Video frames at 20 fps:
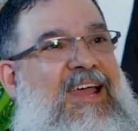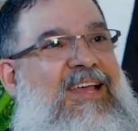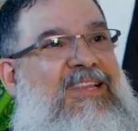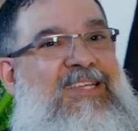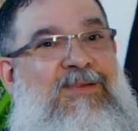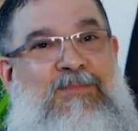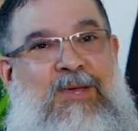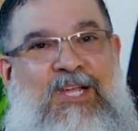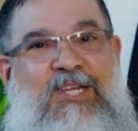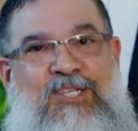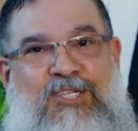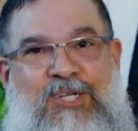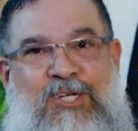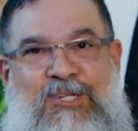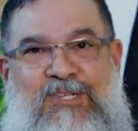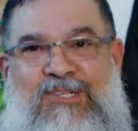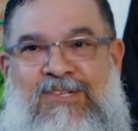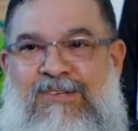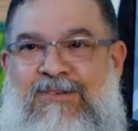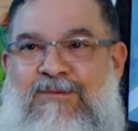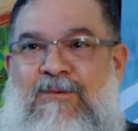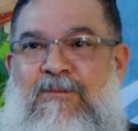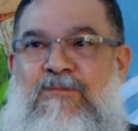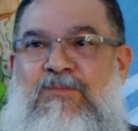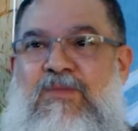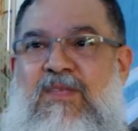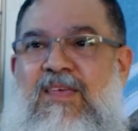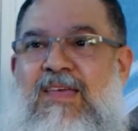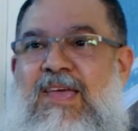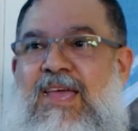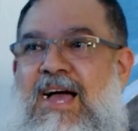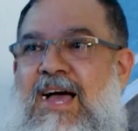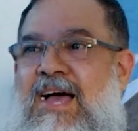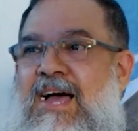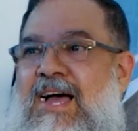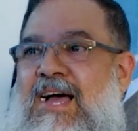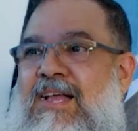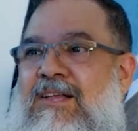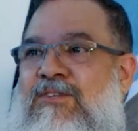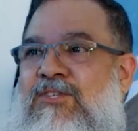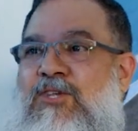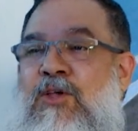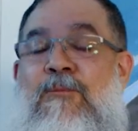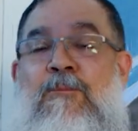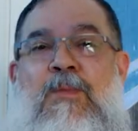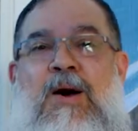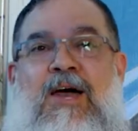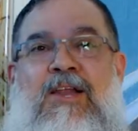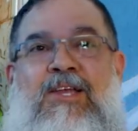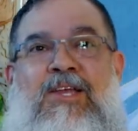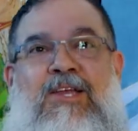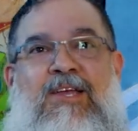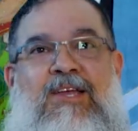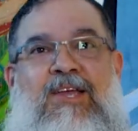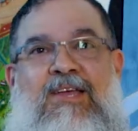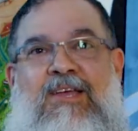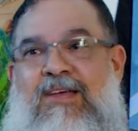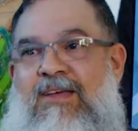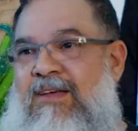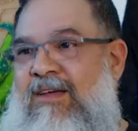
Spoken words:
dimension, somebody